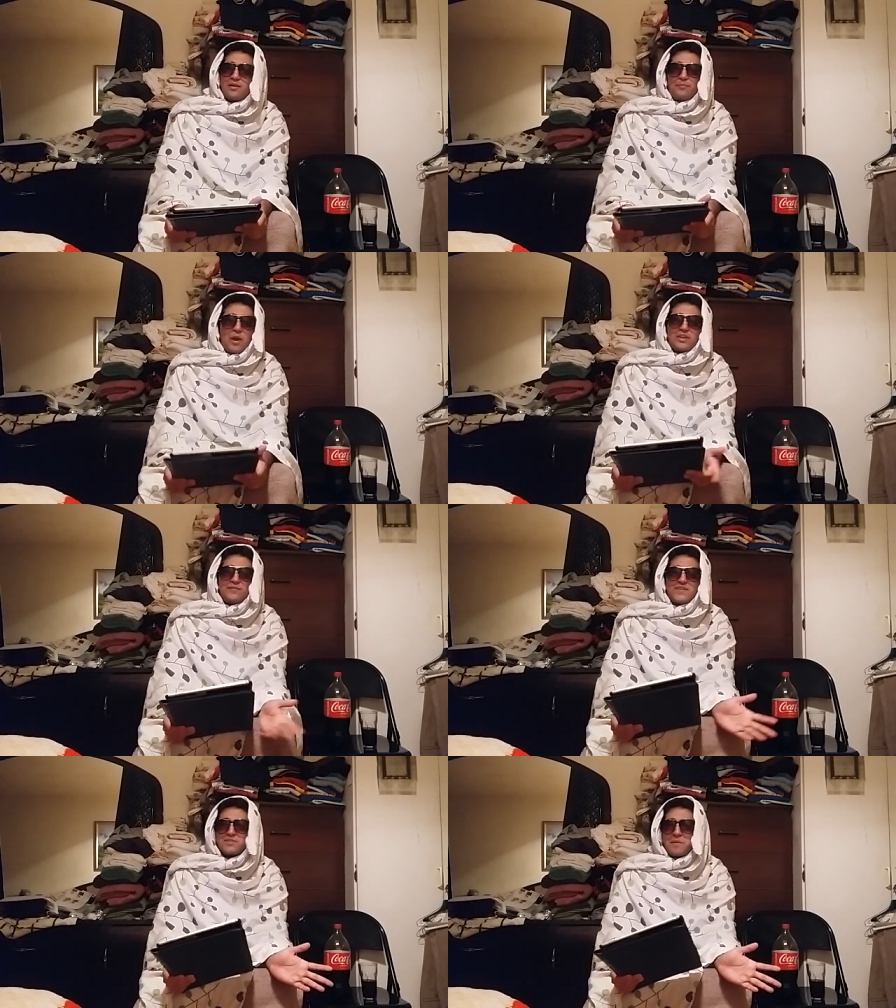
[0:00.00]

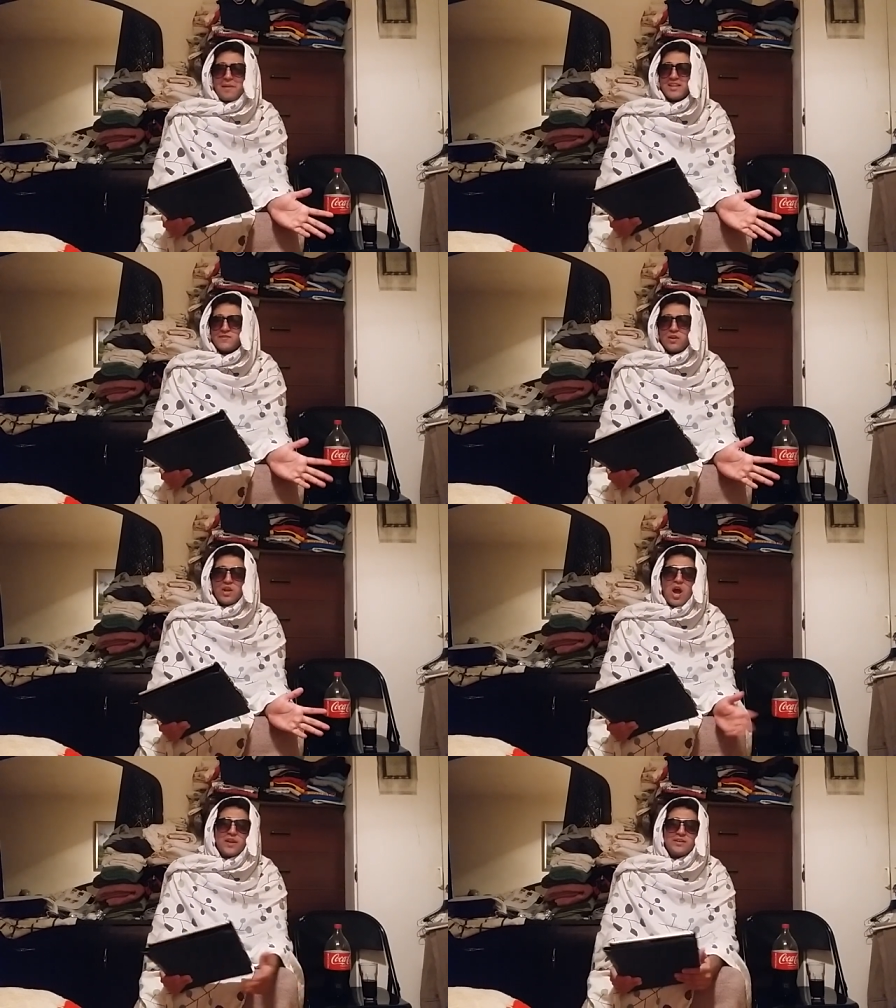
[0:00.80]
Apparently, Vince McMahon's
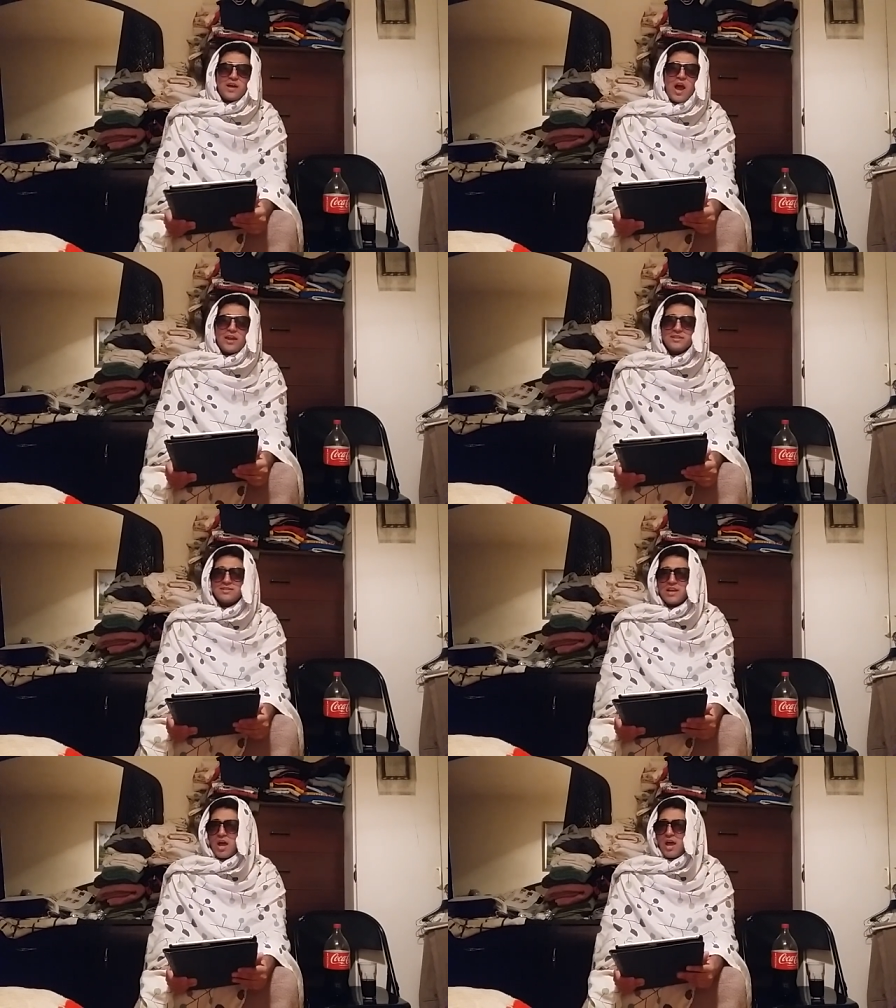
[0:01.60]
very high in
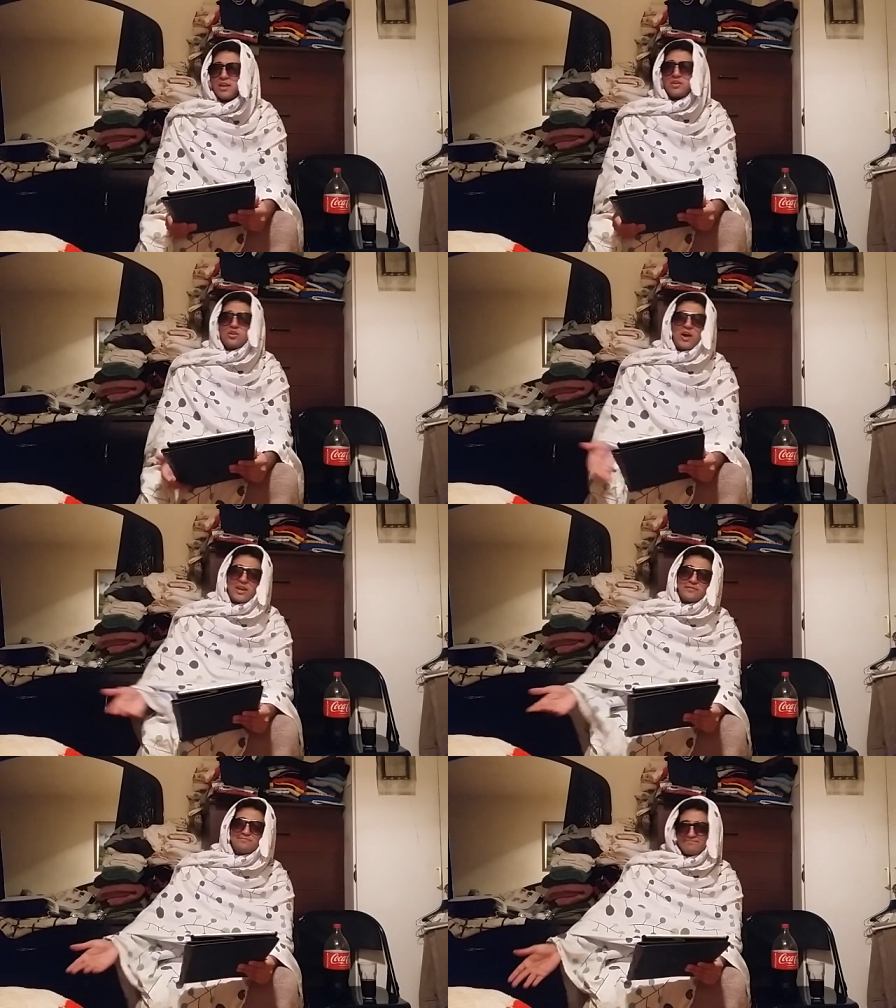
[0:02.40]
this guy. You know,
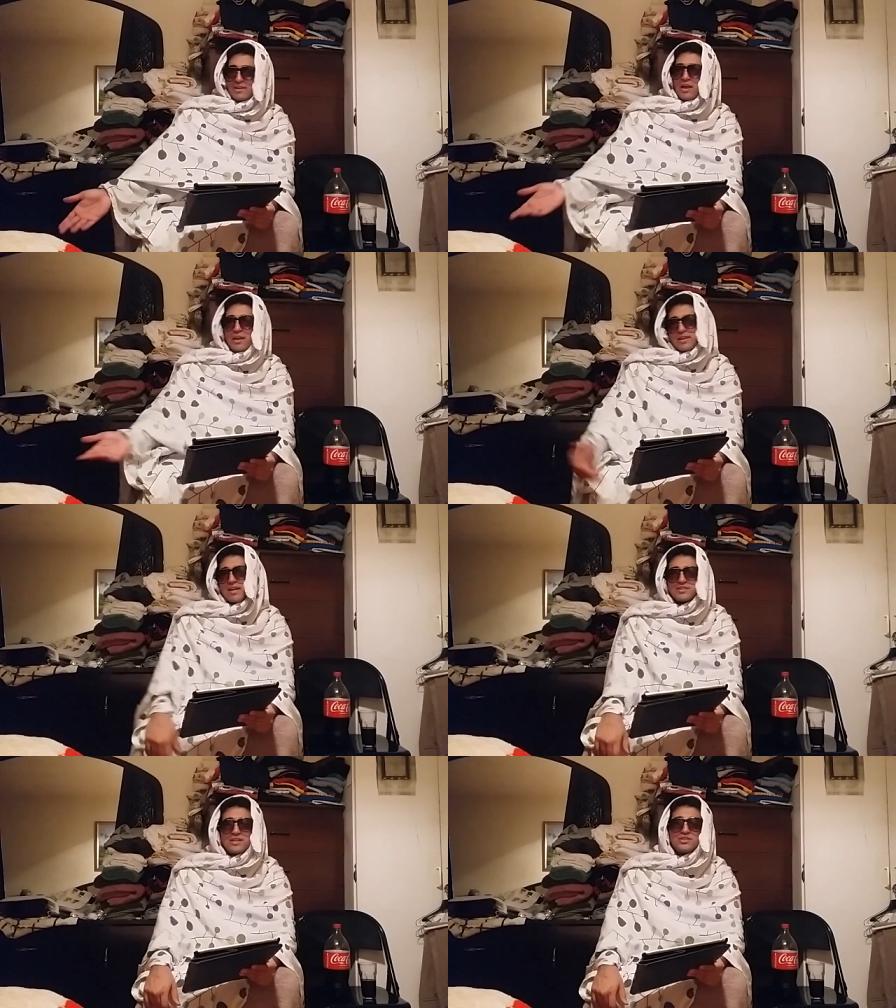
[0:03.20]
I
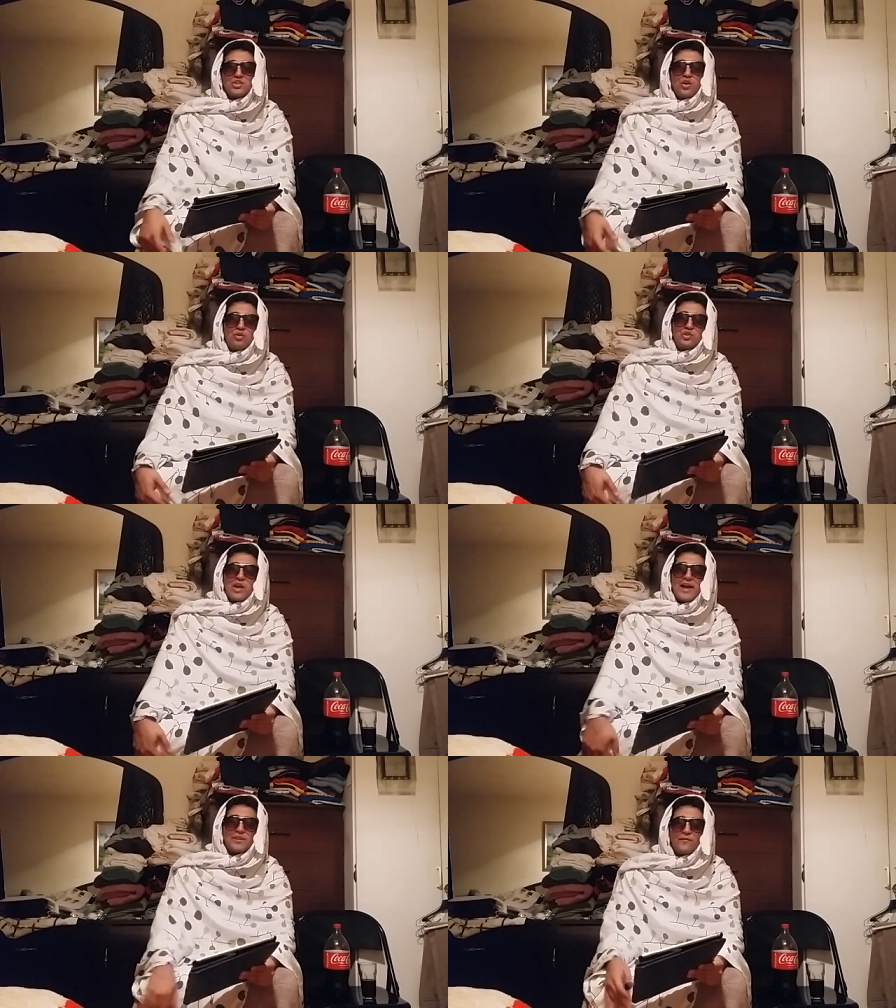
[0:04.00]
guess because, you know, you
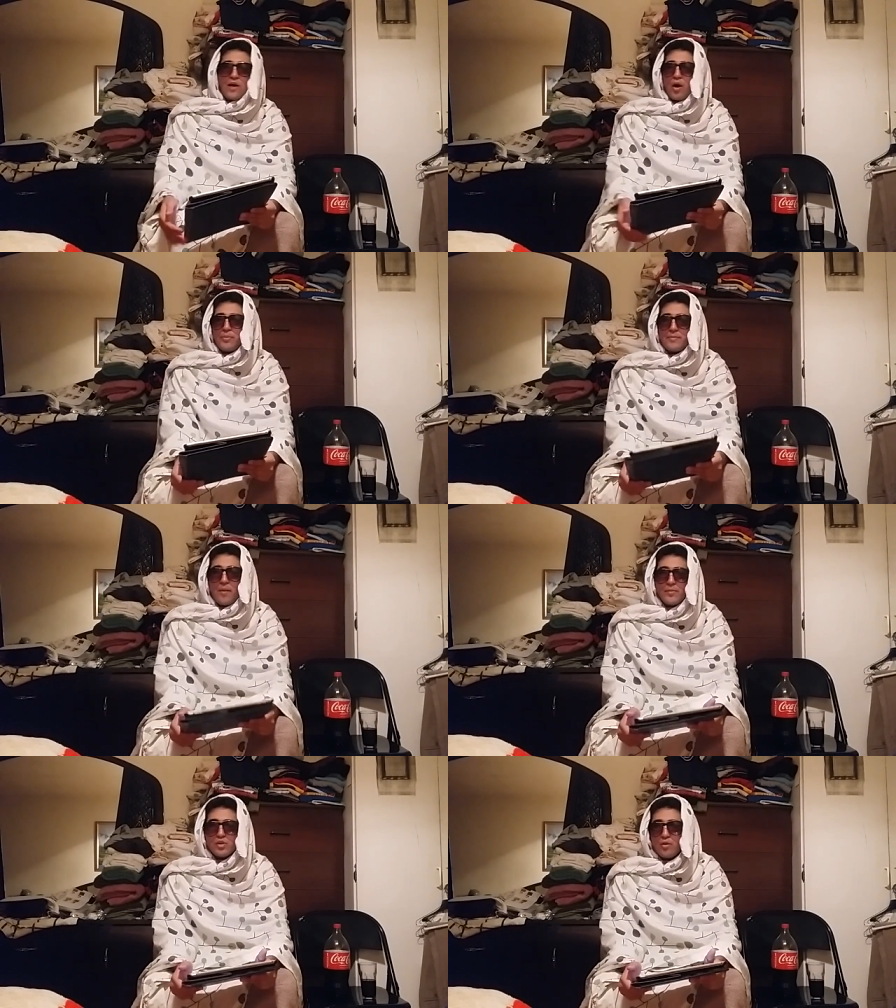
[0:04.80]
gotta develop him
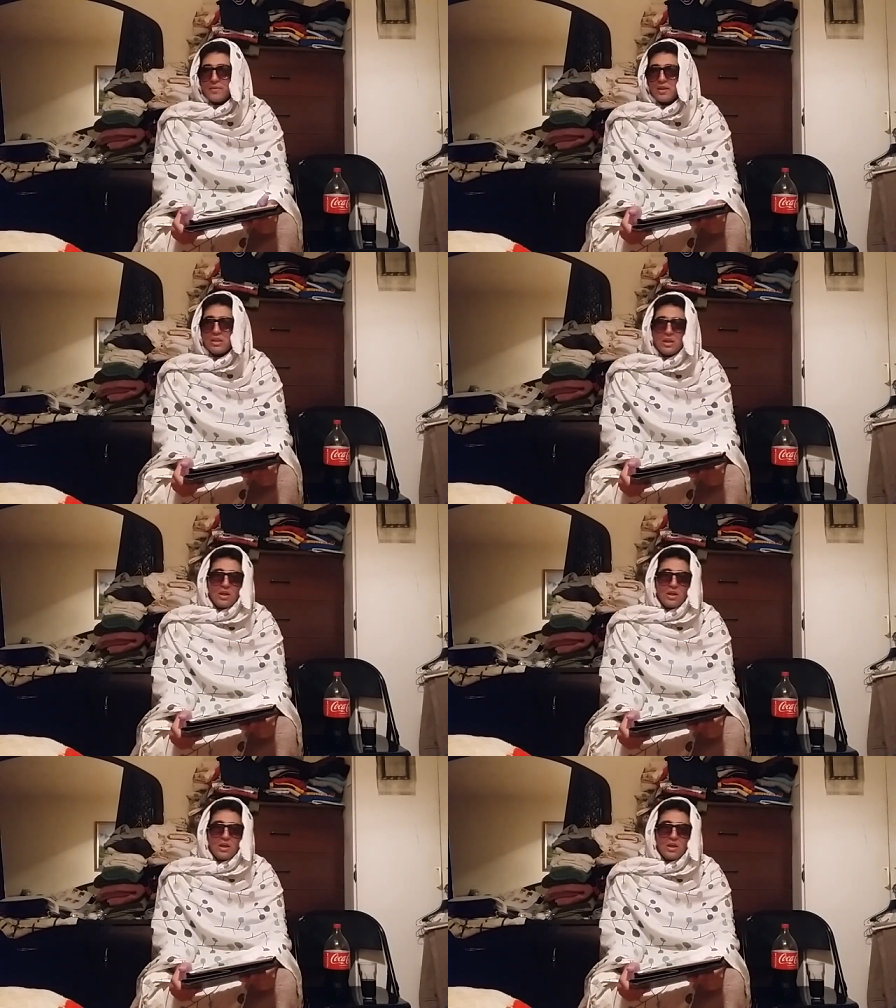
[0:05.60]
up a little bit.